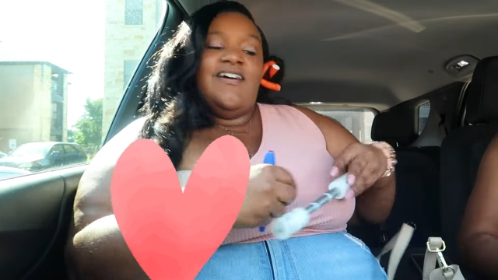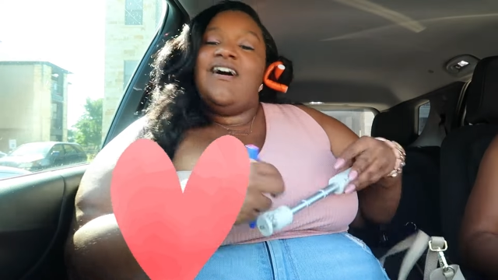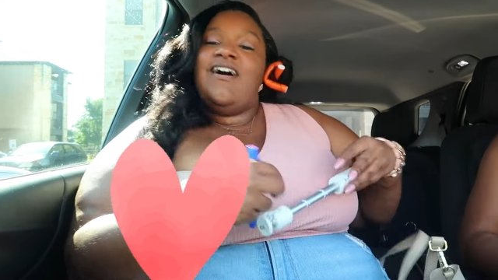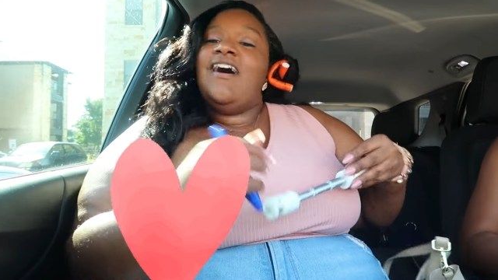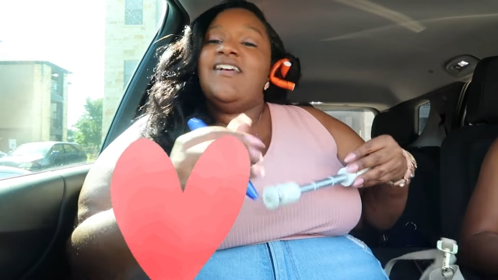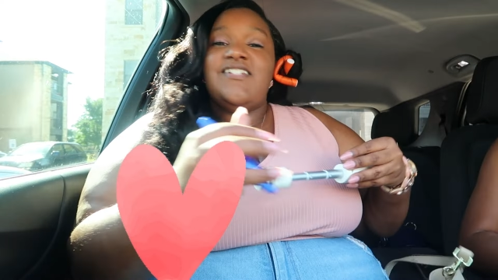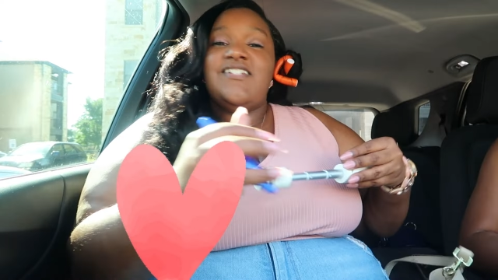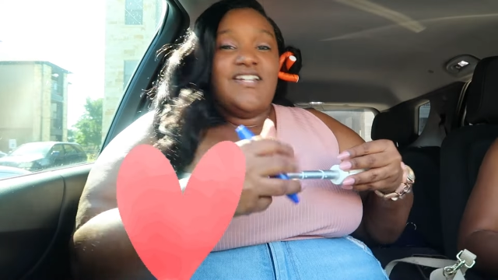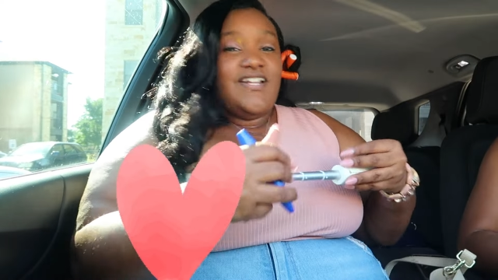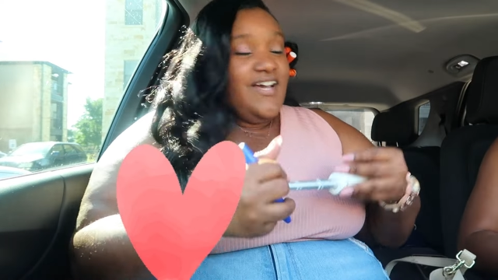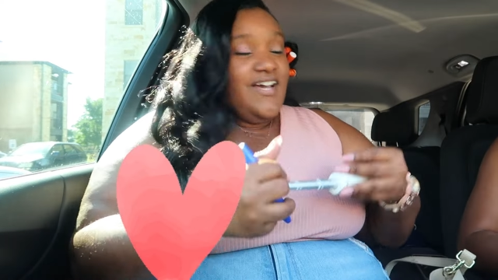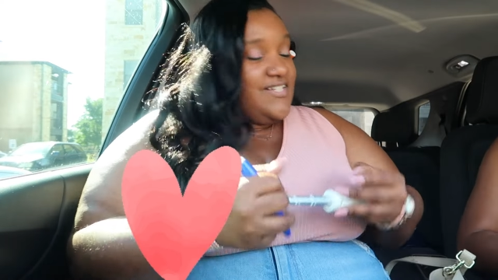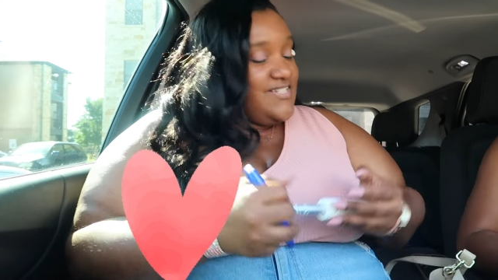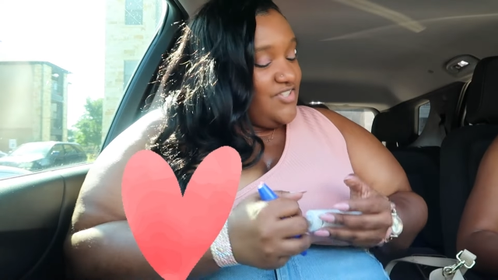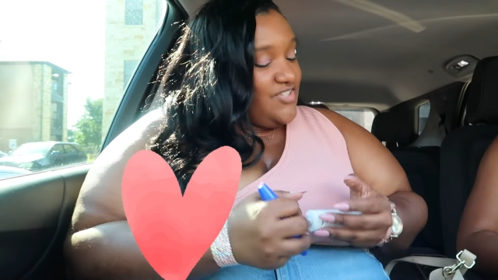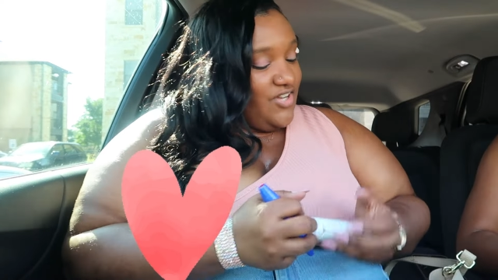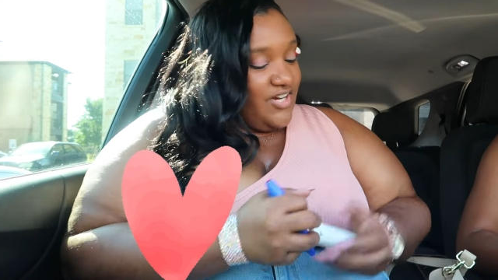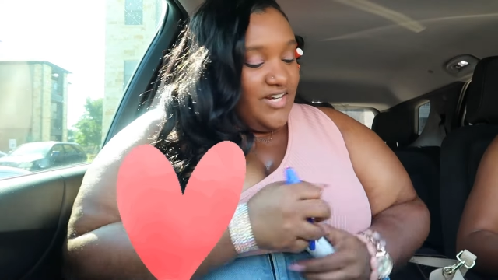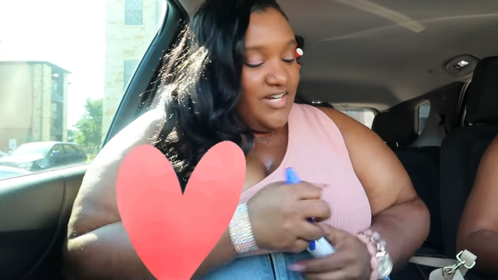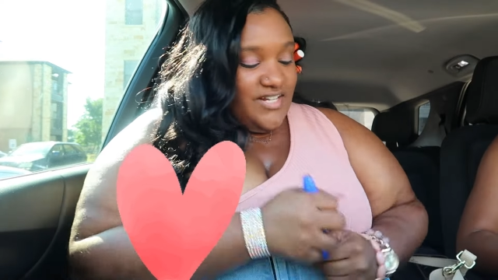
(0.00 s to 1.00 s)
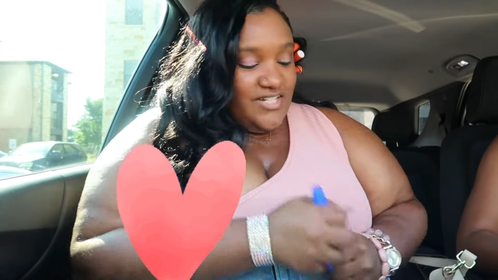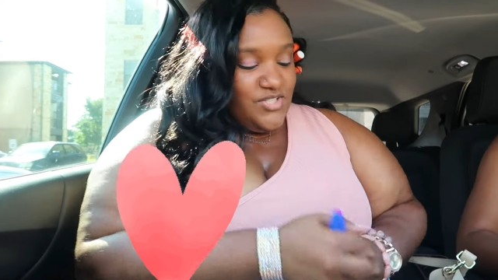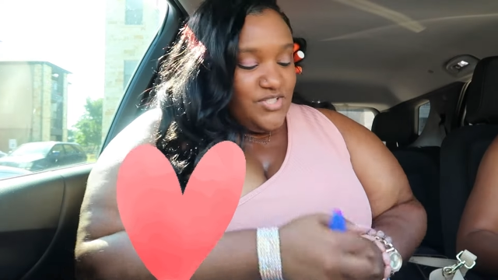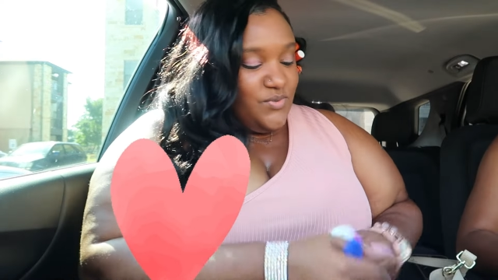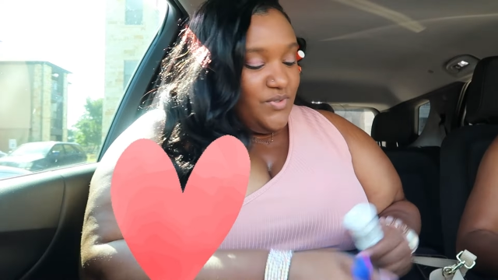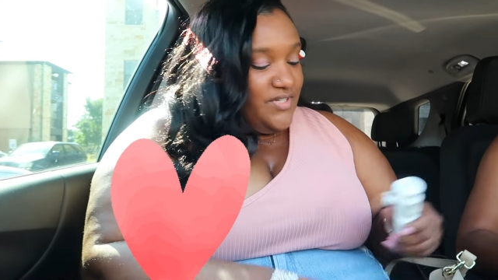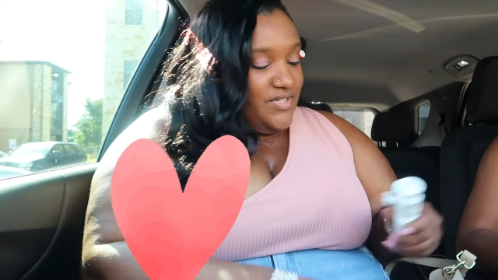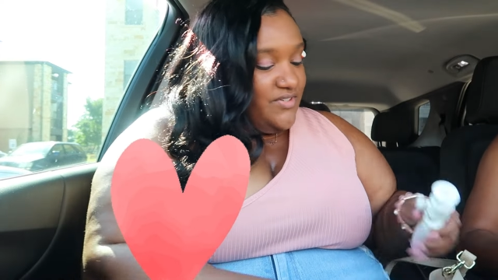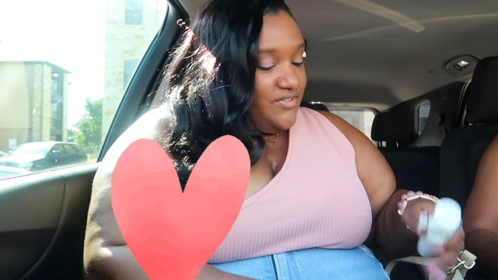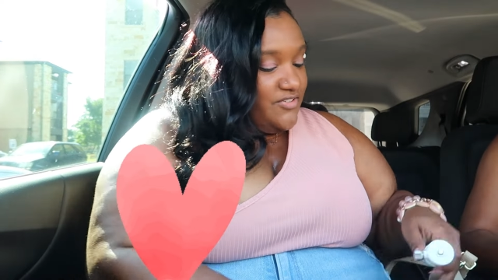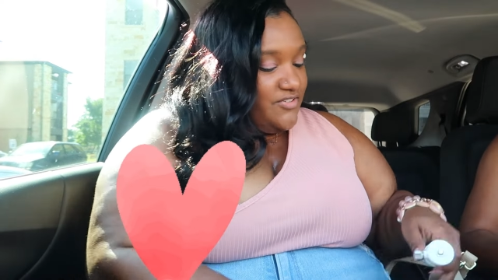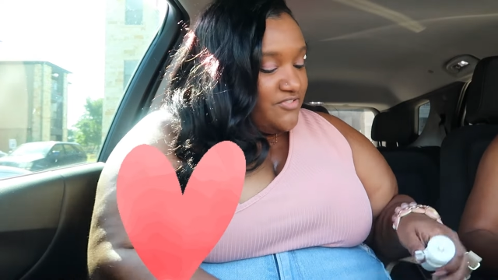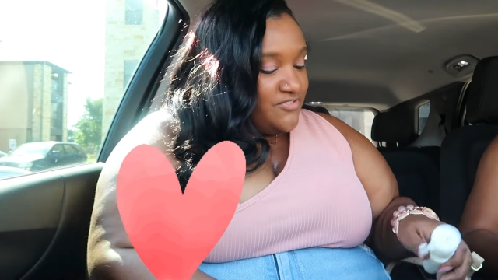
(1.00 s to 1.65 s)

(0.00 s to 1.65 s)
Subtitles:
I should have got started at 12.